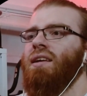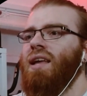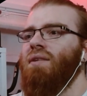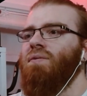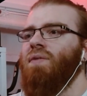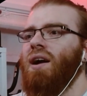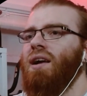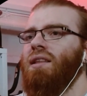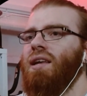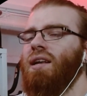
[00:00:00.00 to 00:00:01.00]
They
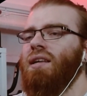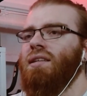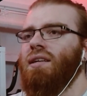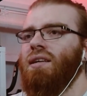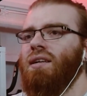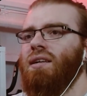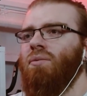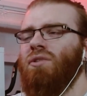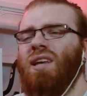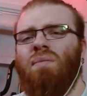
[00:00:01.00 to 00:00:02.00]
fucking did it.
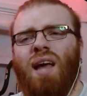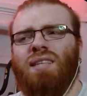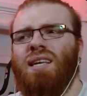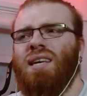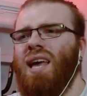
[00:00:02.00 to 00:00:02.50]
With their backs